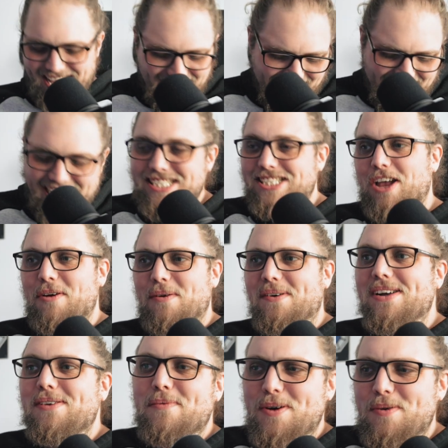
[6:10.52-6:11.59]
Okay, so
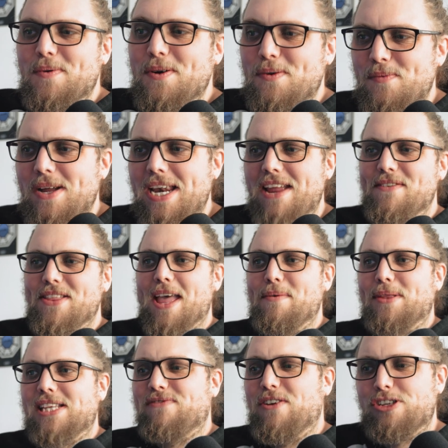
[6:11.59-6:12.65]
we'll, we'll, we'll leave it there
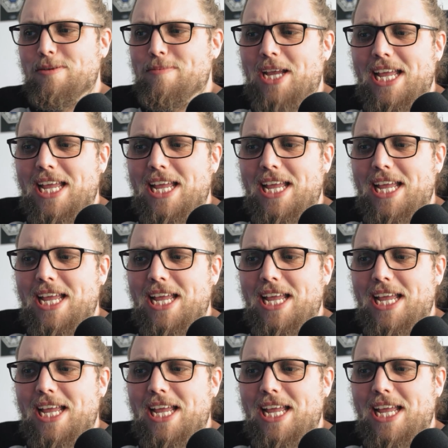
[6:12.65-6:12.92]
with this photo,